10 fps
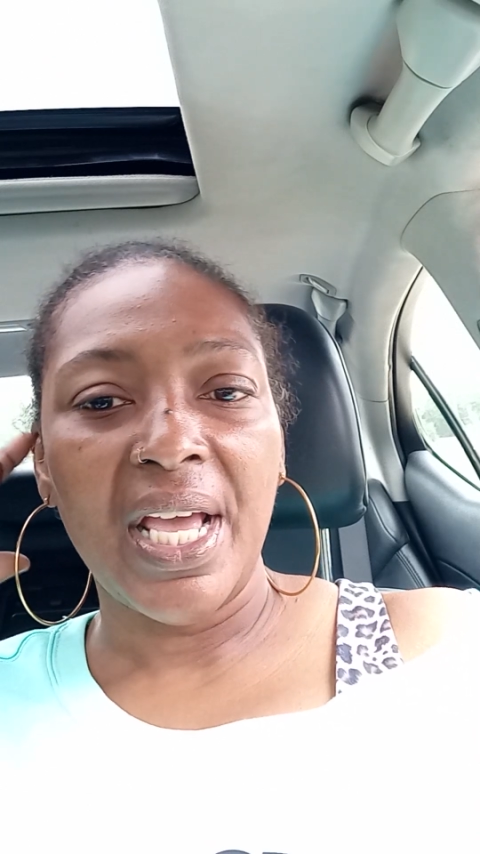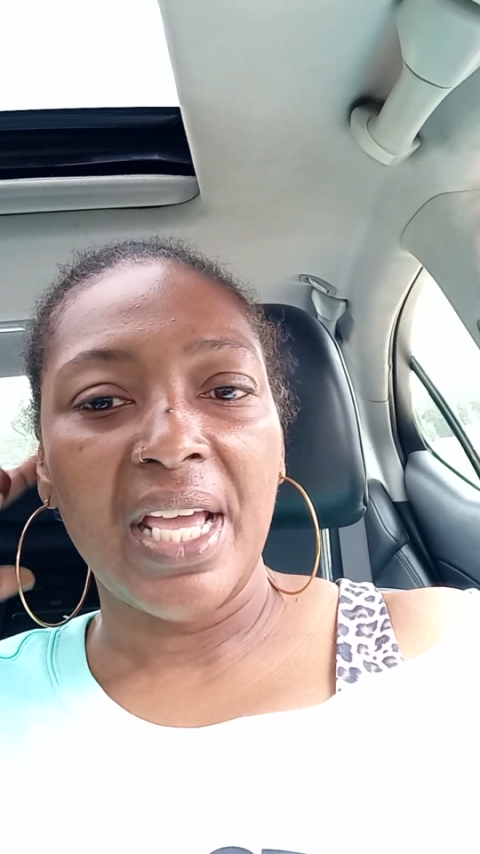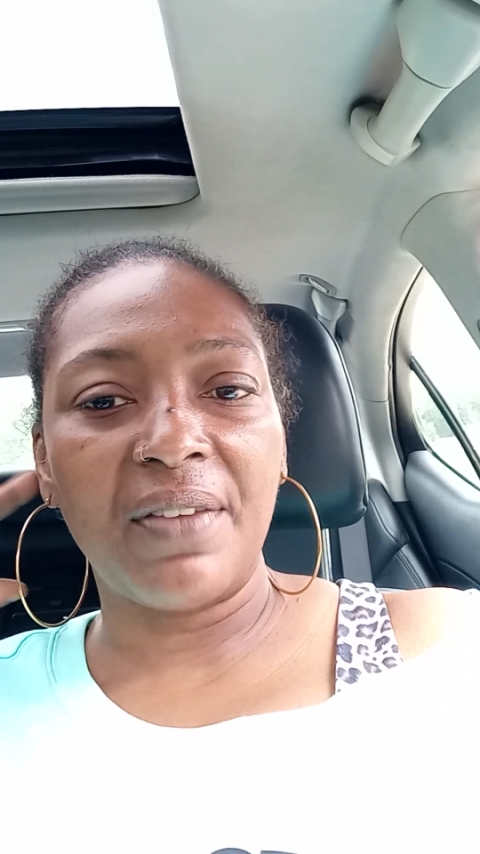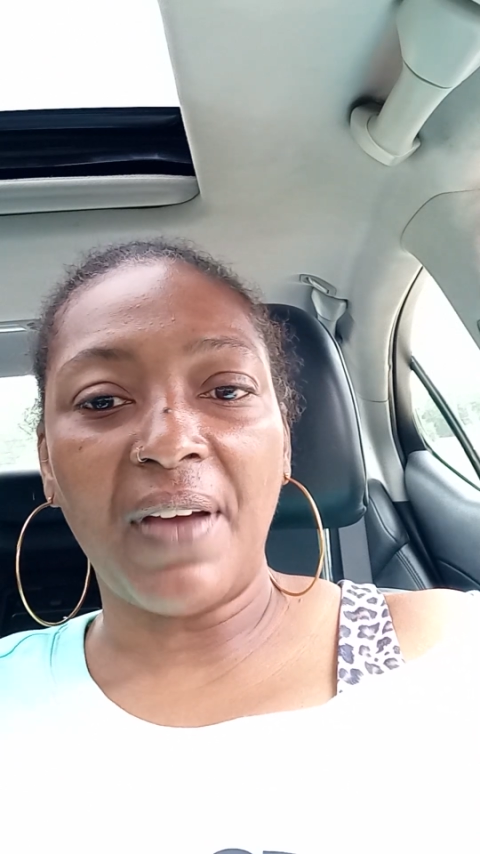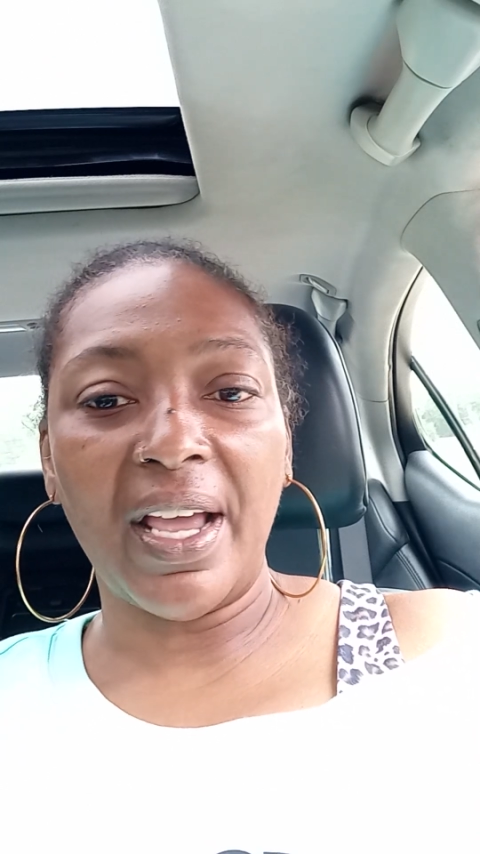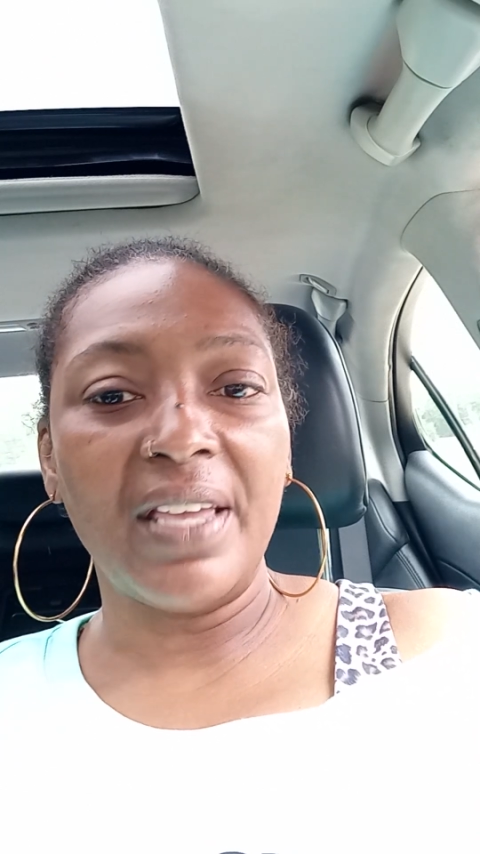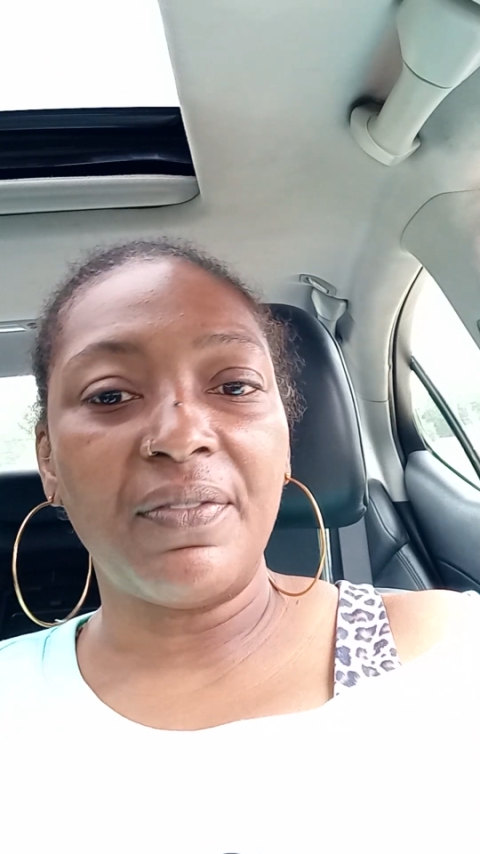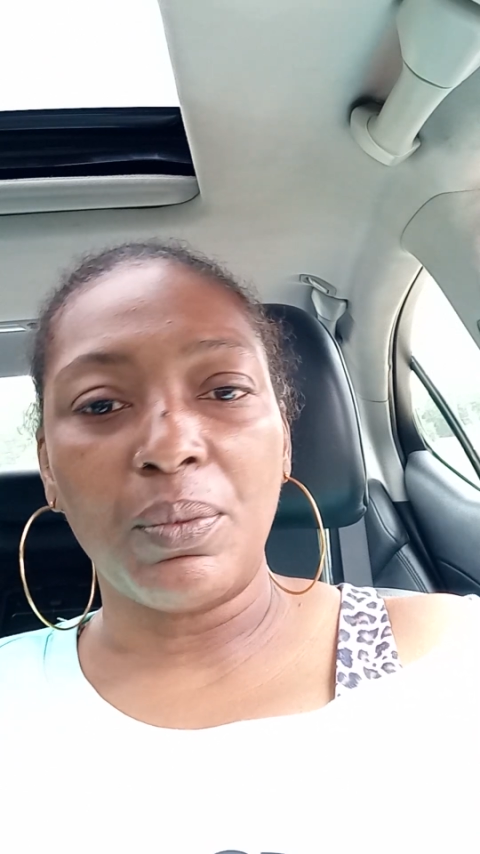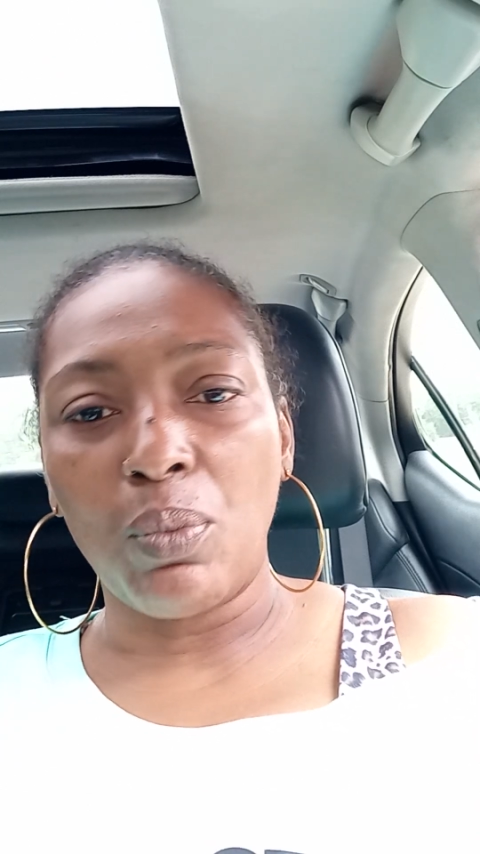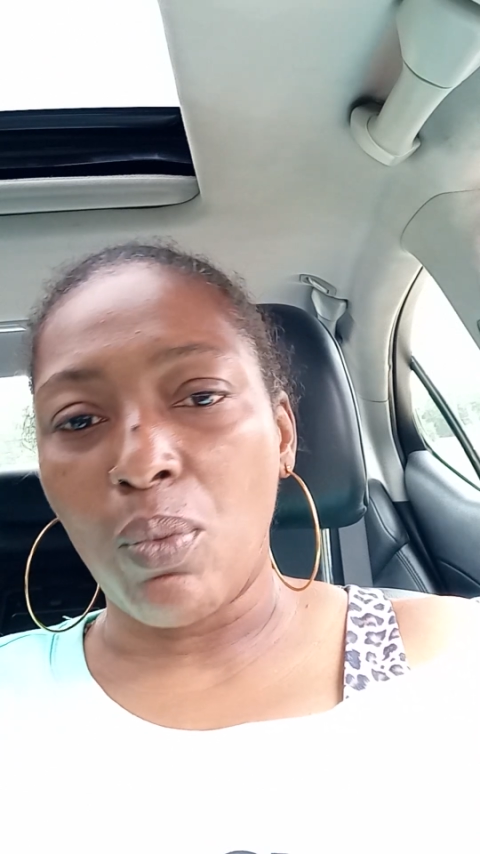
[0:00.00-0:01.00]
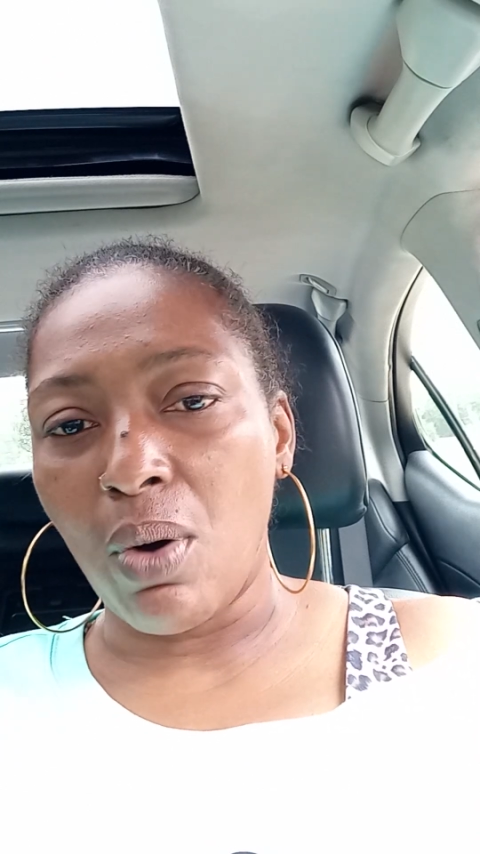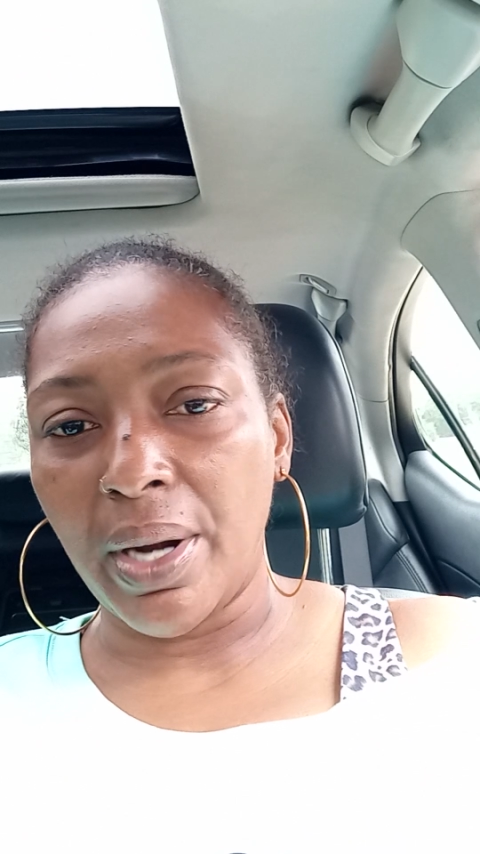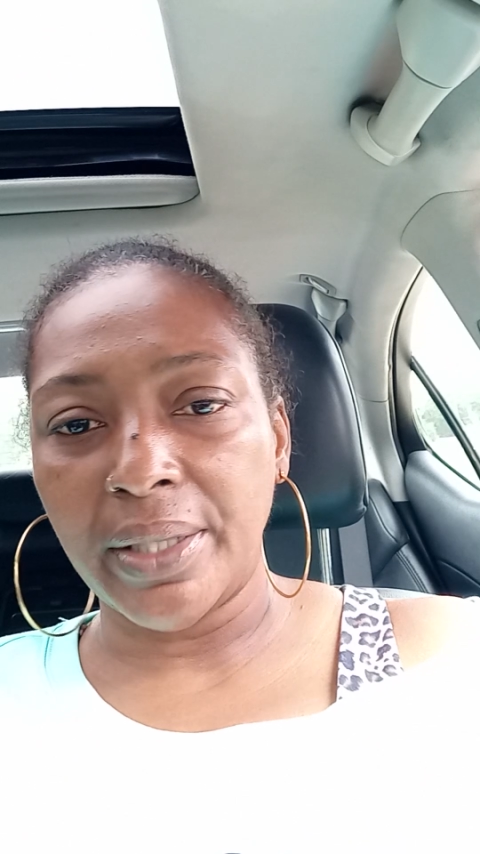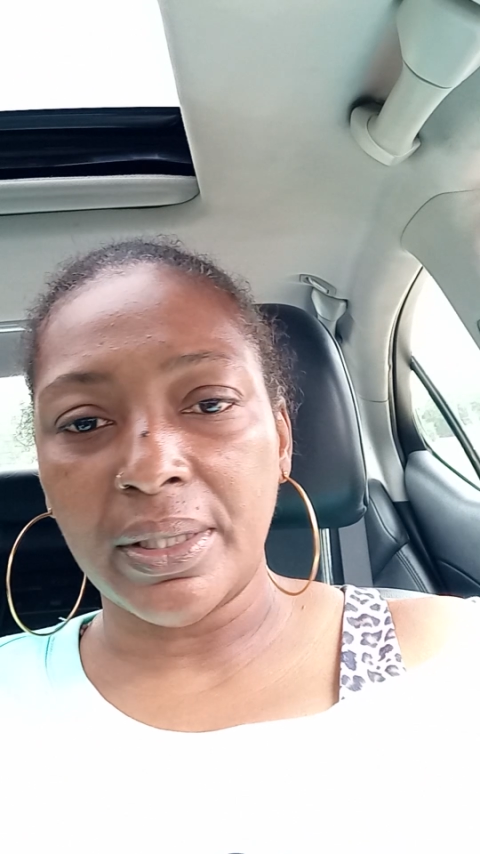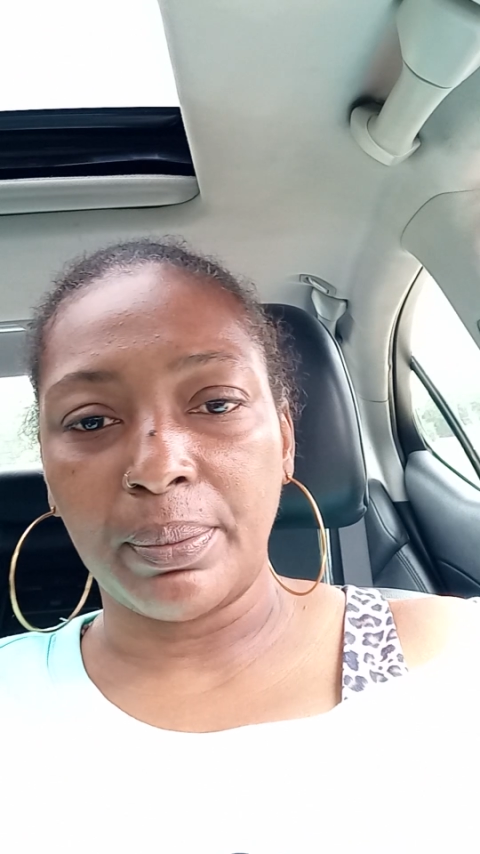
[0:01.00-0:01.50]
if I even
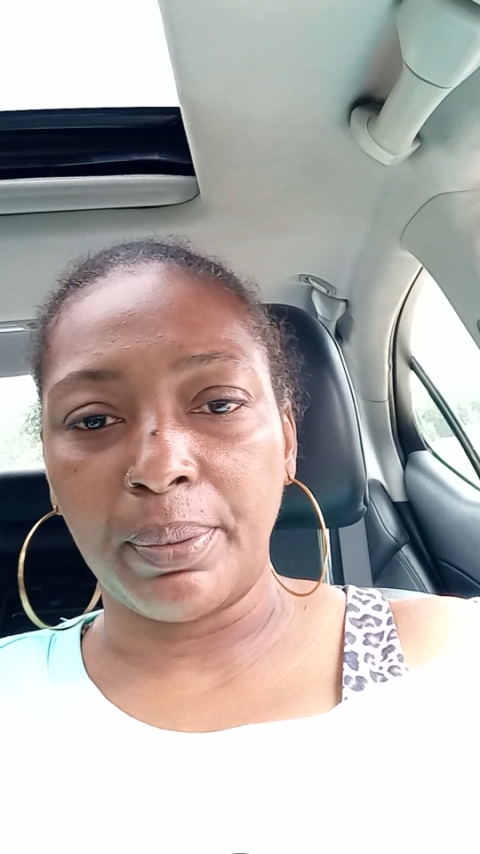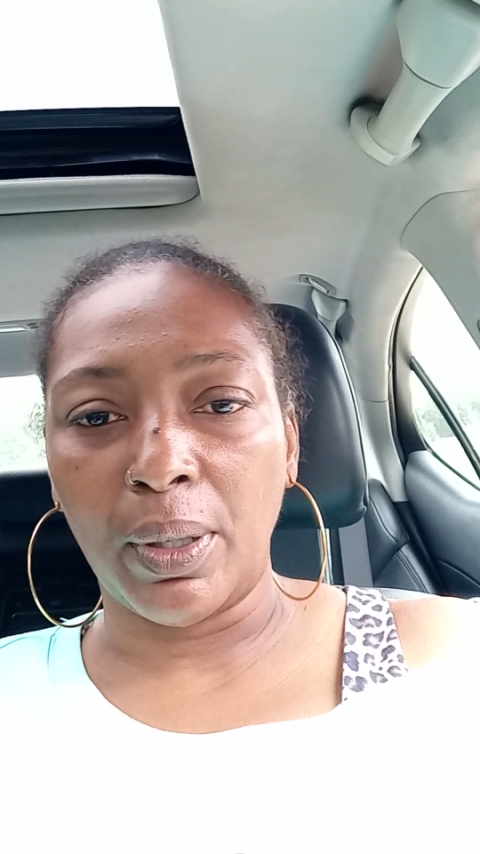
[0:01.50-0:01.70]
wanted to